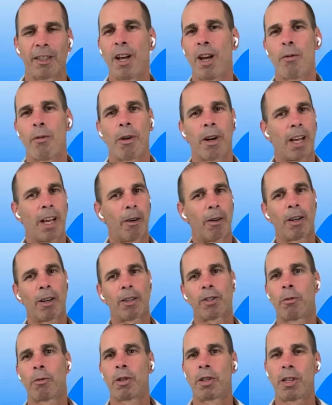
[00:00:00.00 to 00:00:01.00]
Well,
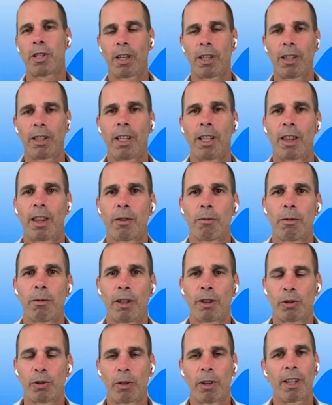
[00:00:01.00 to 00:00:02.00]
Karolis, we're certainly
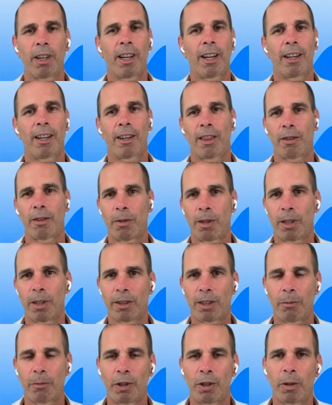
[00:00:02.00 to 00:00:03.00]
thrilled. Sean and I are
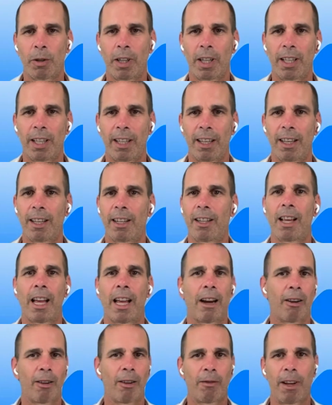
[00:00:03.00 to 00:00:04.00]
thrilled to be joining in,
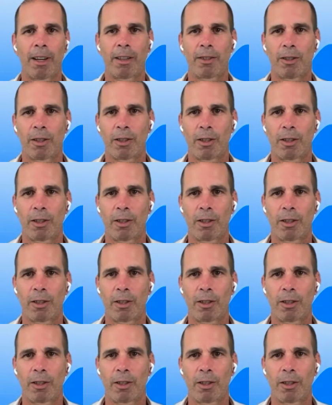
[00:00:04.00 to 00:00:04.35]
our investors